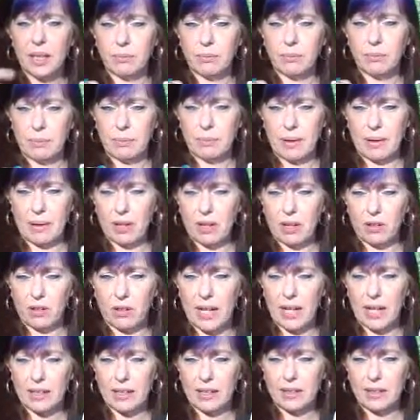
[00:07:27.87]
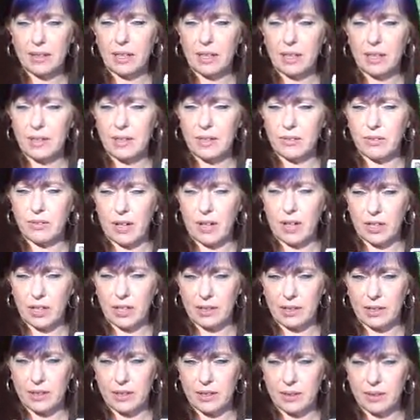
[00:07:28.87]
and reprioritize and
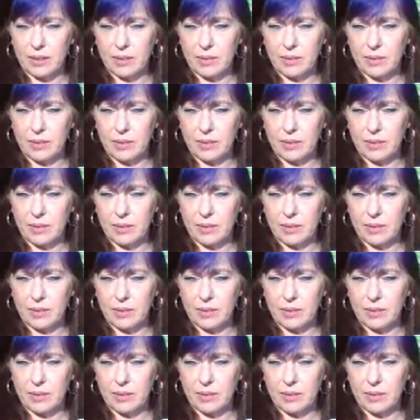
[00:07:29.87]
re-strategize.